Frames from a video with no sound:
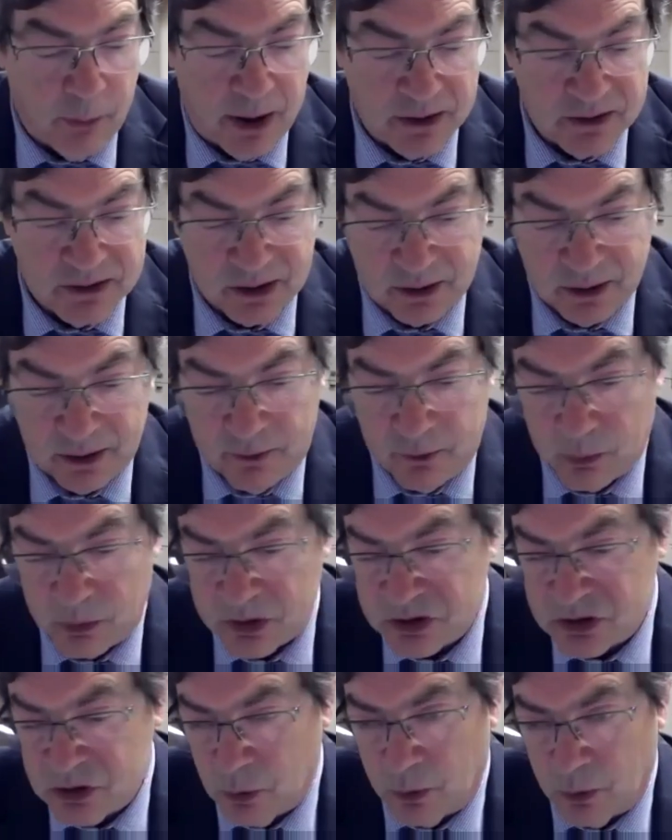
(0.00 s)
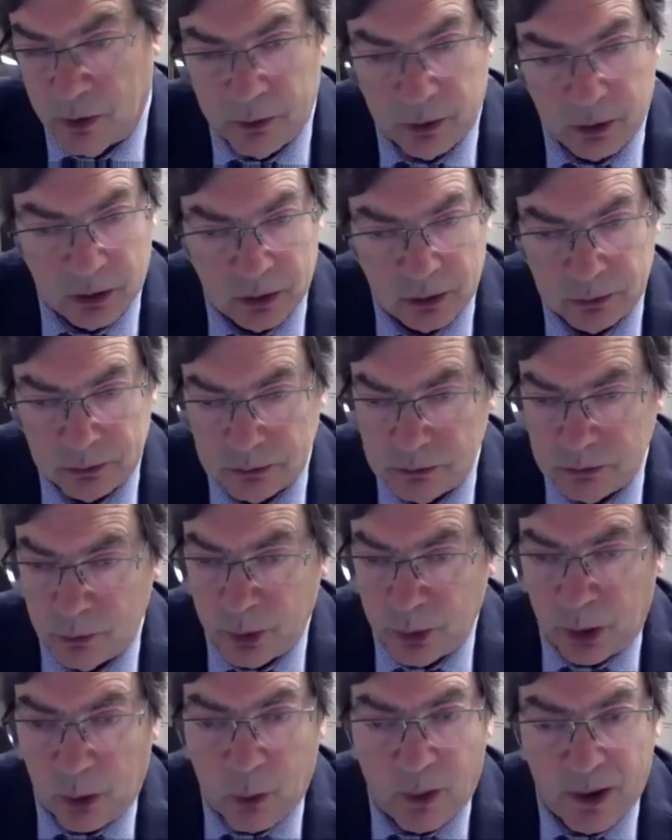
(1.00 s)
Basically, there was no other
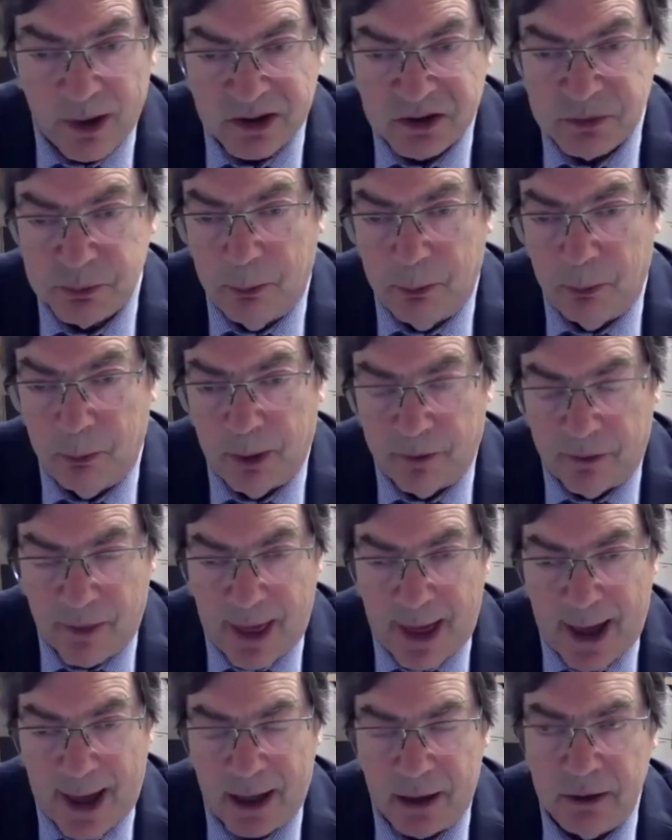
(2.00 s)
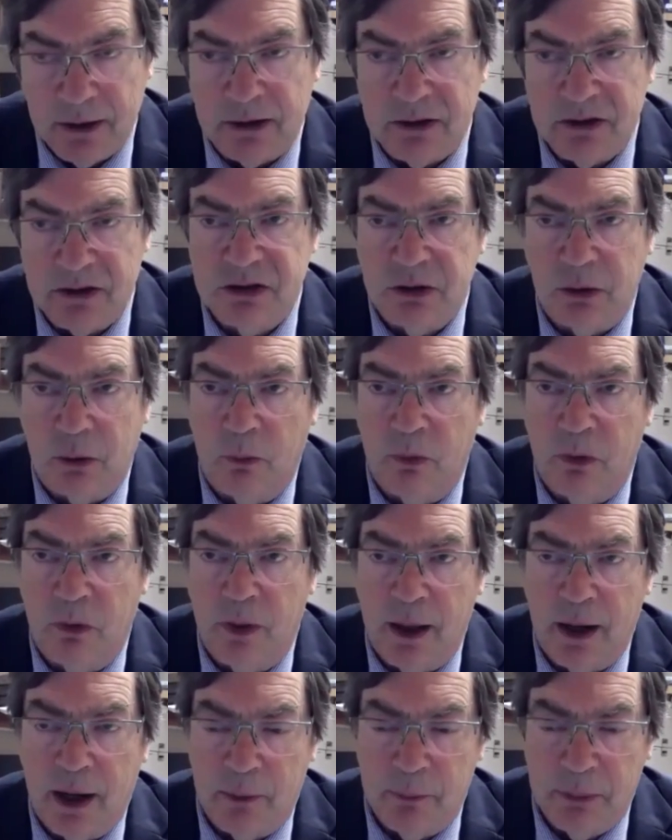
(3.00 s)
request but that, and so
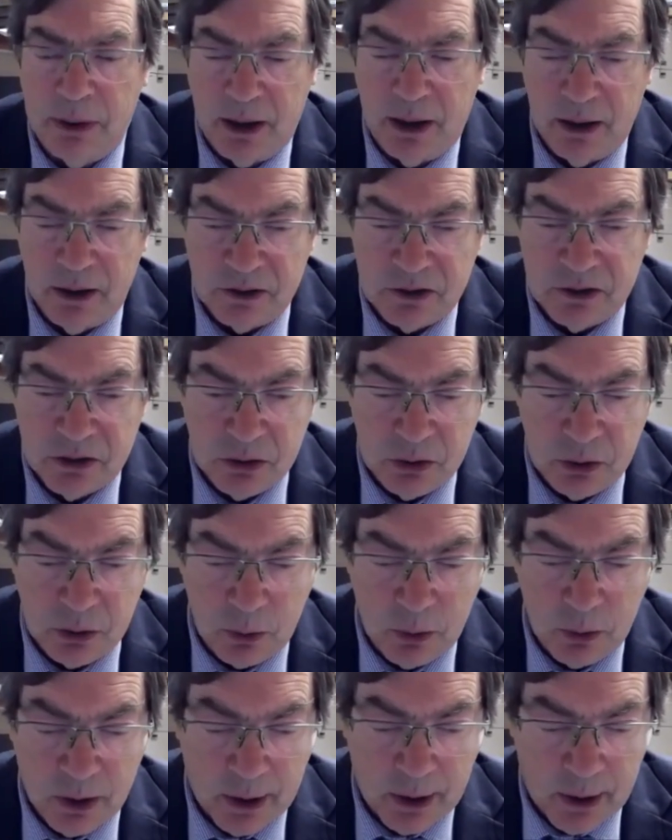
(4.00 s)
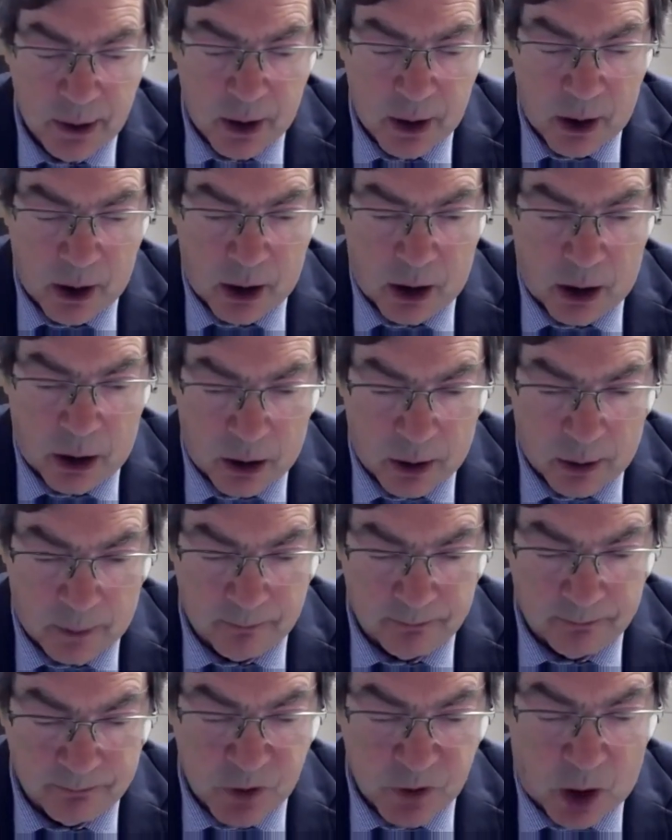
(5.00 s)
then I began to
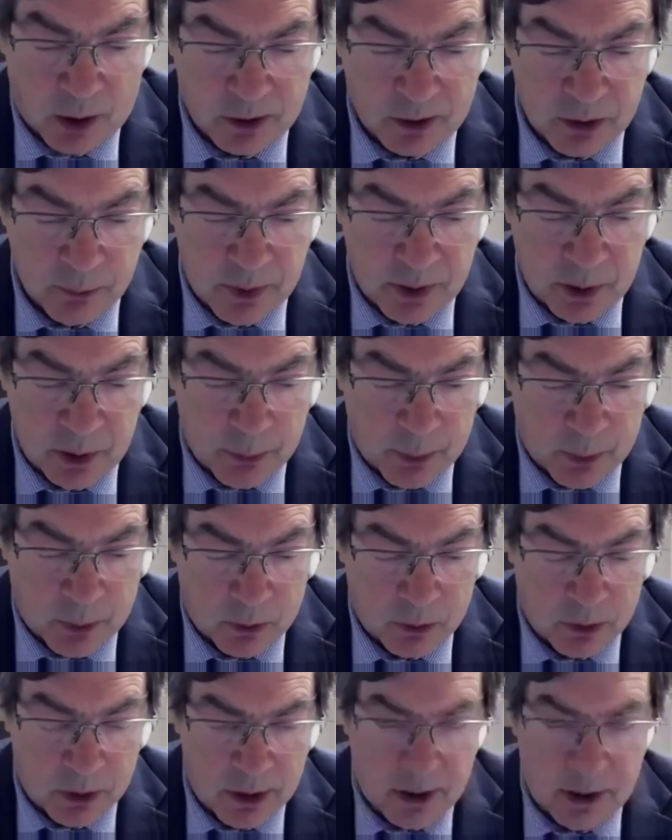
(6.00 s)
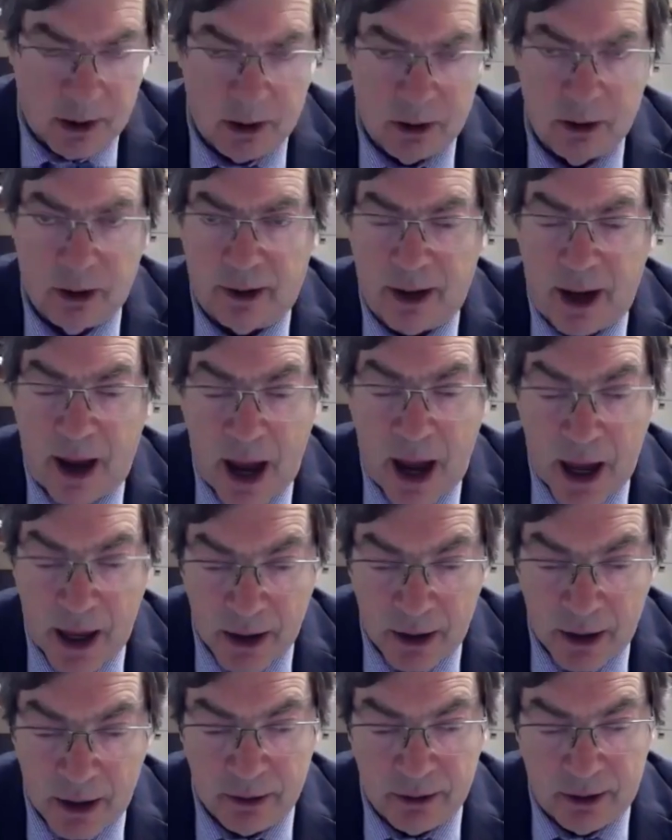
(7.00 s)
talk to people like
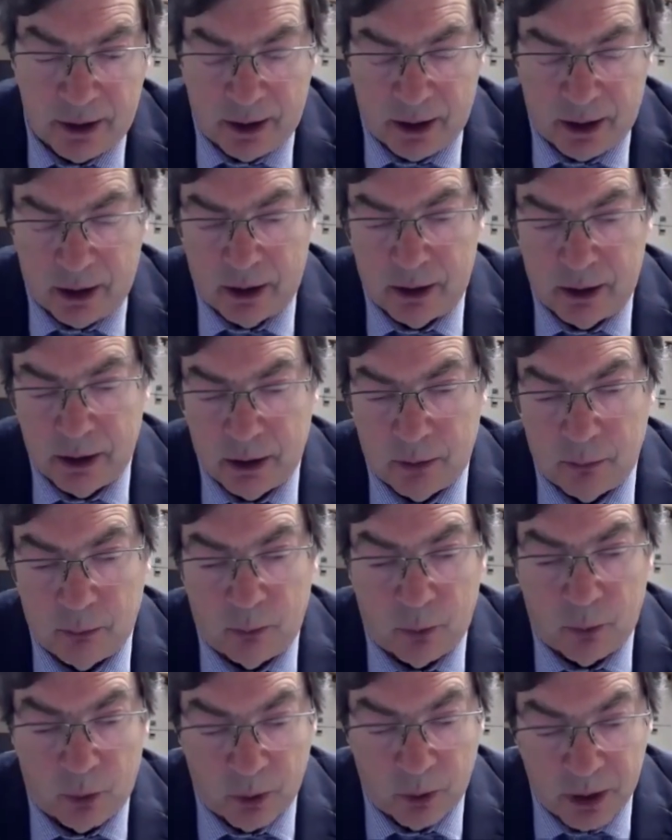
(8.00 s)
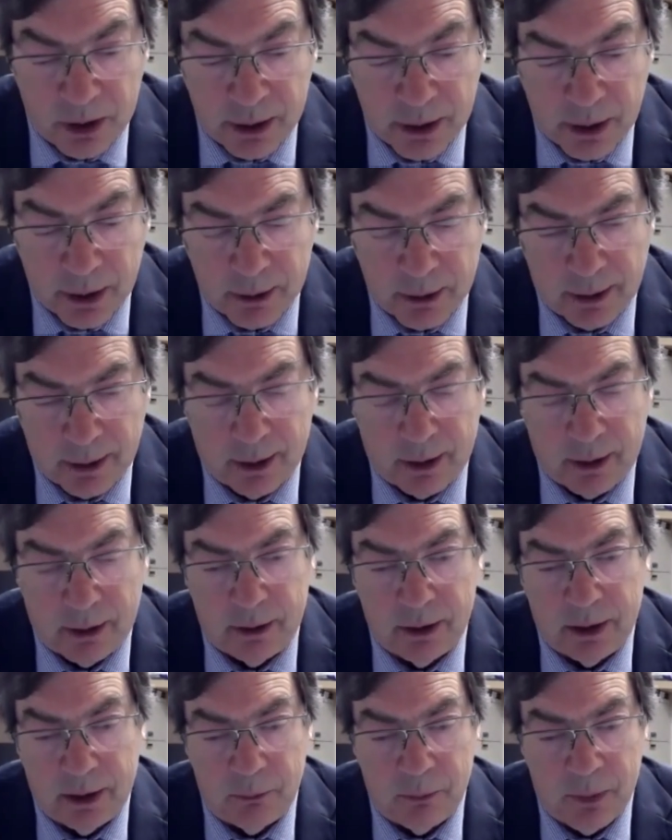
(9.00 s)
Anna and Marina
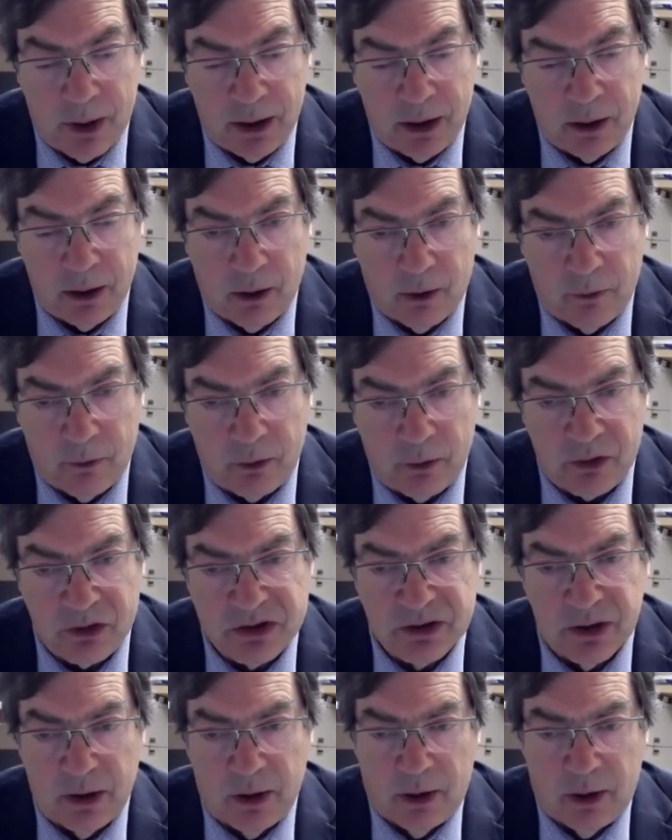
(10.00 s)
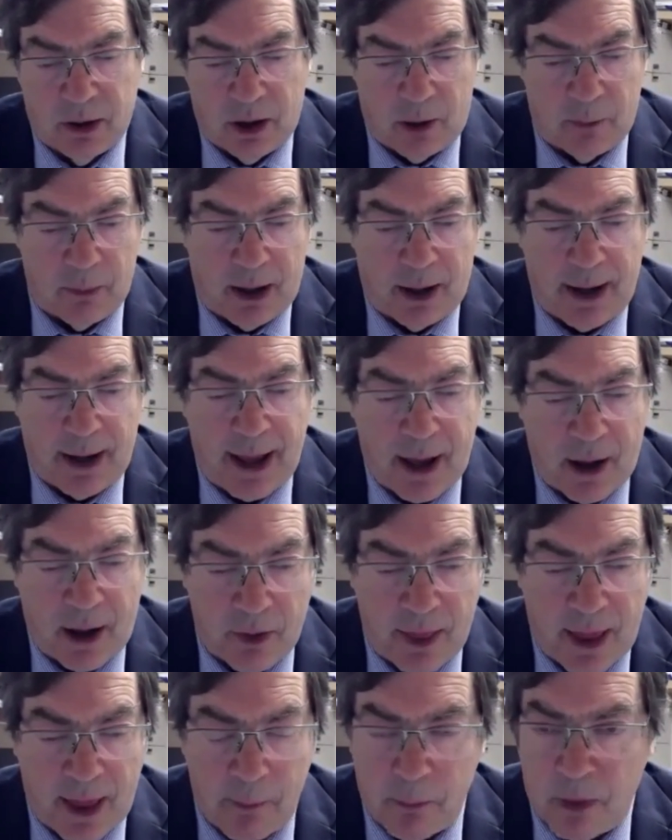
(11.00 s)
and many others about
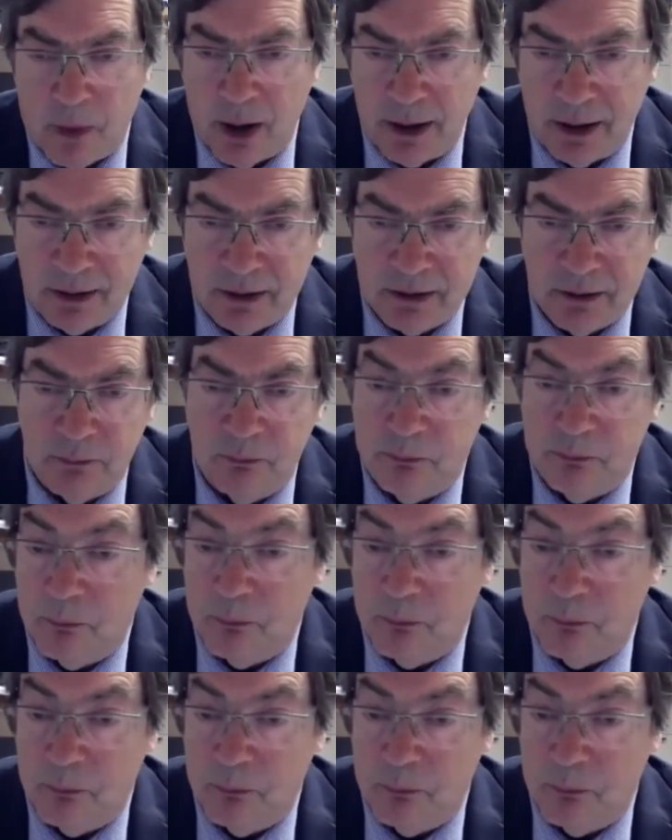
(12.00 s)
how that might